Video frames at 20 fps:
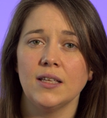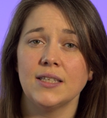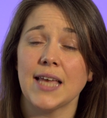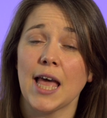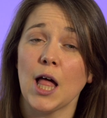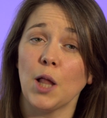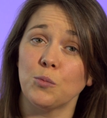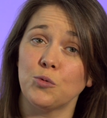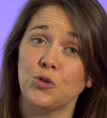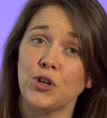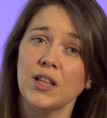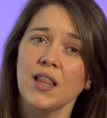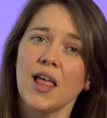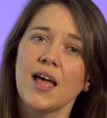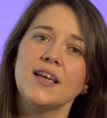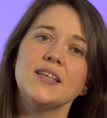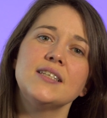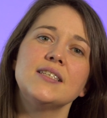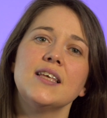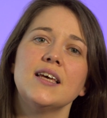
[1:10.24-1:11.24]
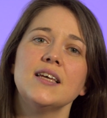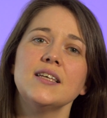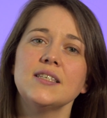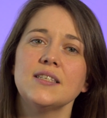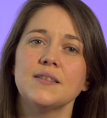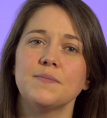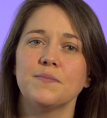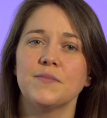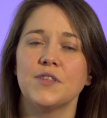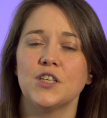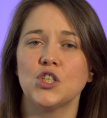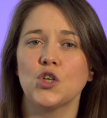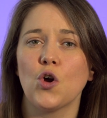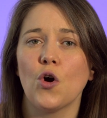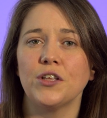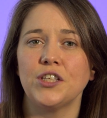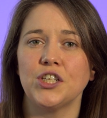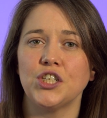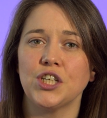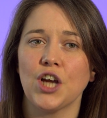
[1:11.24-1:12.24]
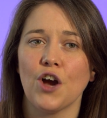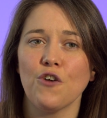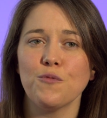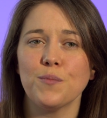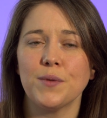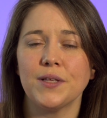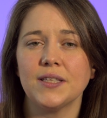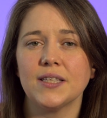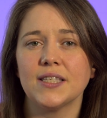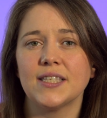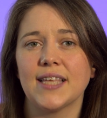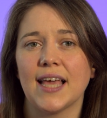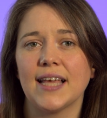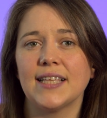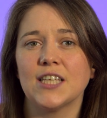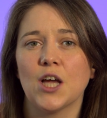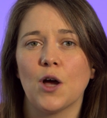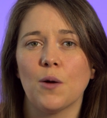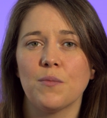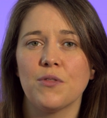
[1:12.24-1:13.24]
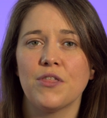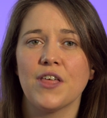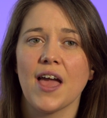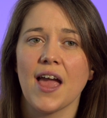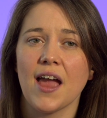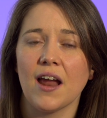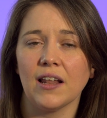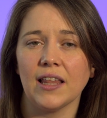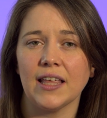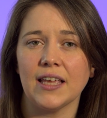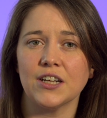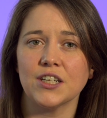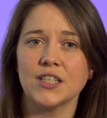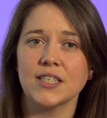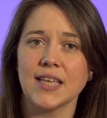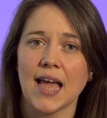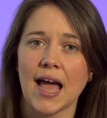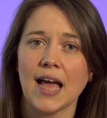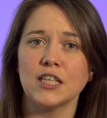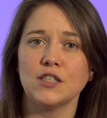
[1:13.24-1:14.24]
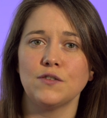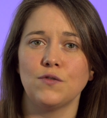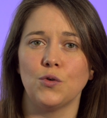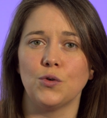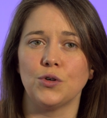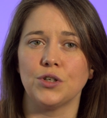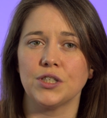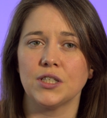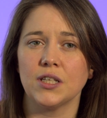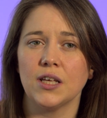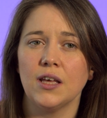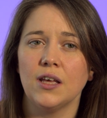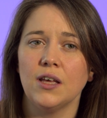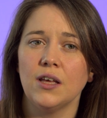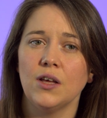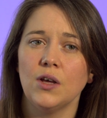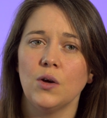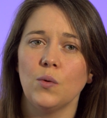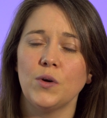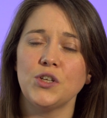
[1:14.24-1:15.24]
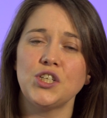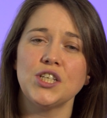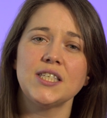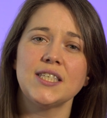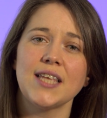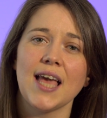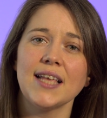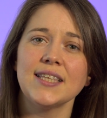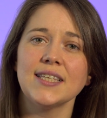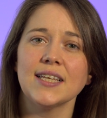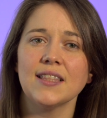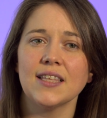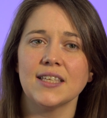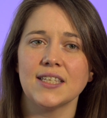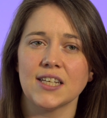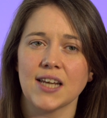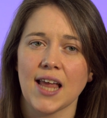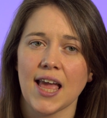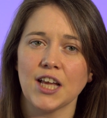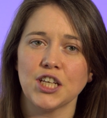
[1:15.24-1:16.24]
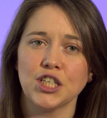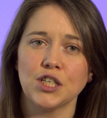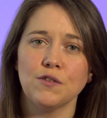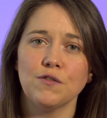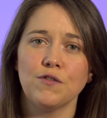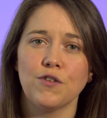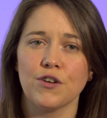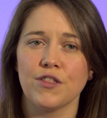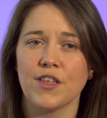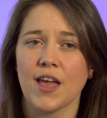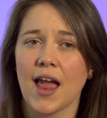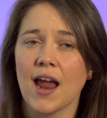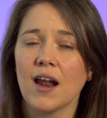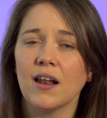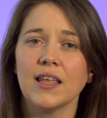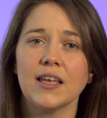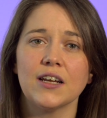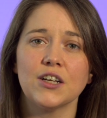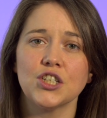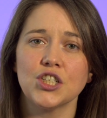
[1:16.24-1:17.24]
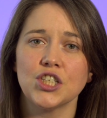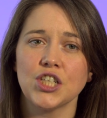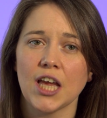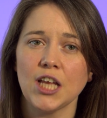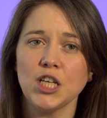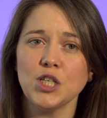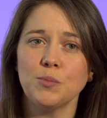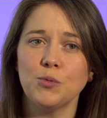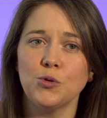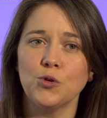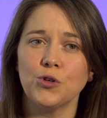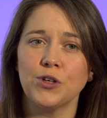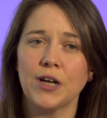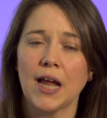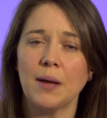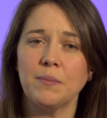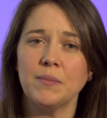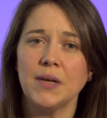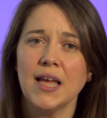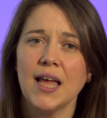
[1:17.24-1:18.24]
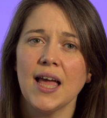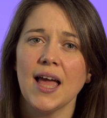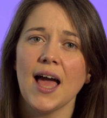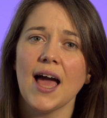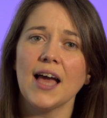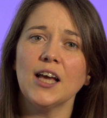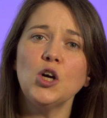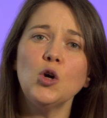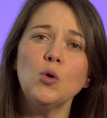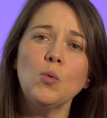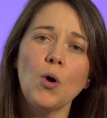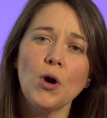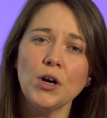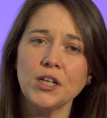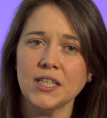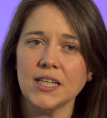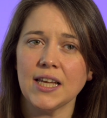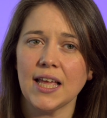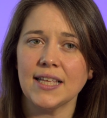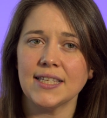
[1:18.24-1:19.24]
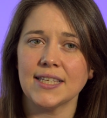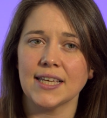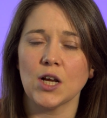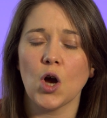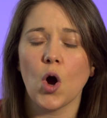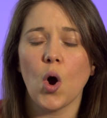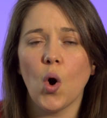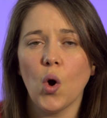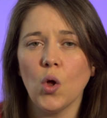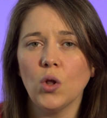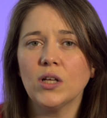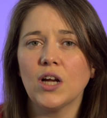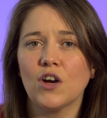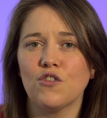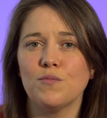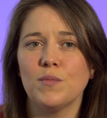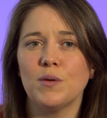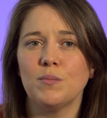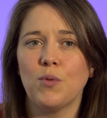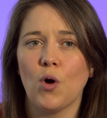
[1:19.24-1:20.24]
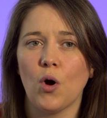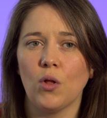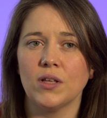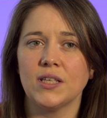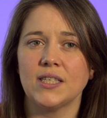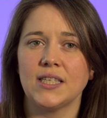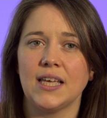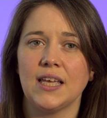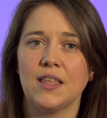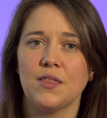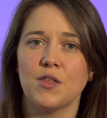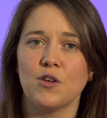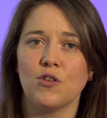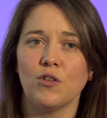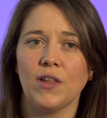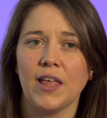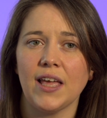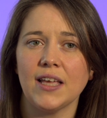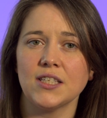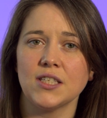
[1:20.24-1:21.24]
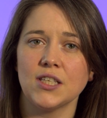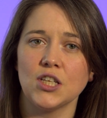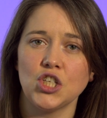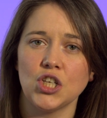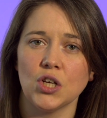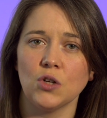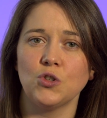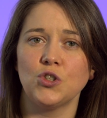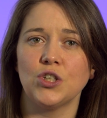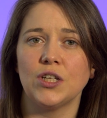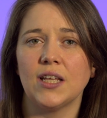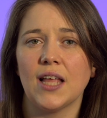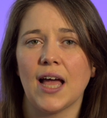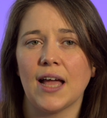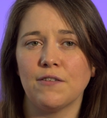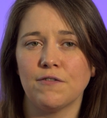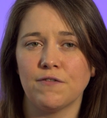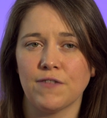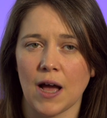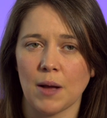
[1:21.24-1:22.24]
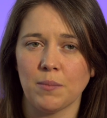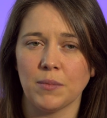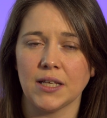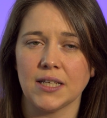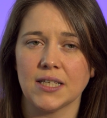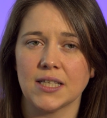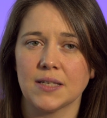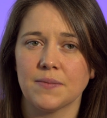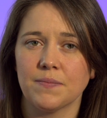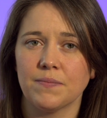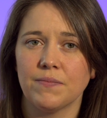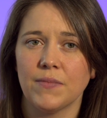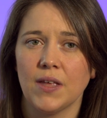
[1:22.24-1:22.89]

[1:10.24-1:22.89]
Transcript: To help realise this, the Scottish Government set up the Early Years Task Force, which is setting the direction for the Early Years Change Programme and coordinating all government policy that relates to children and families.